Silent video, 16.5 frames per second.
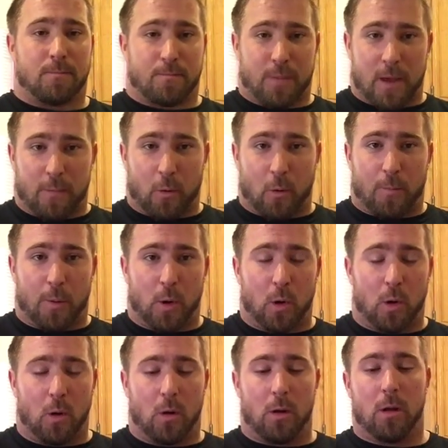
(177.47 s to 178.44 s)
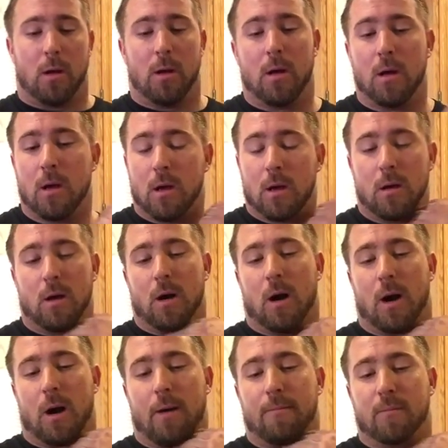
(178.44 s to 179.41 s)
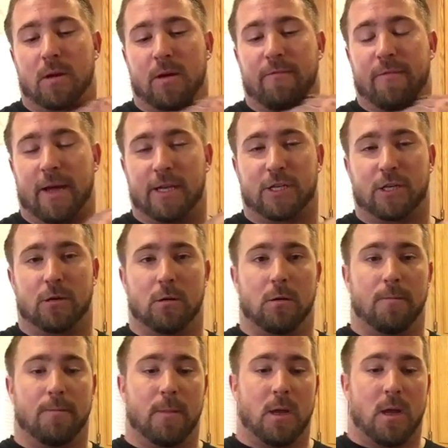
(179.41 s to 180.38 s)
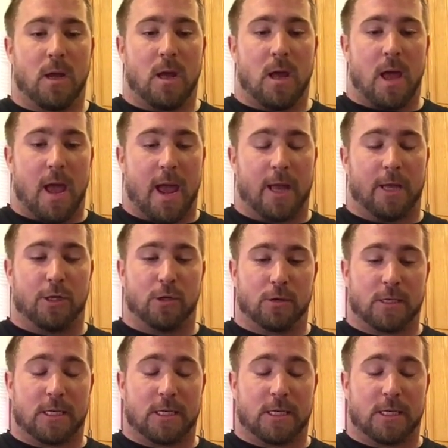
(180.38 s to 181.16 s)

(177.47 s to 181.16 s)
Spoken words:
people pull conventional, and you'll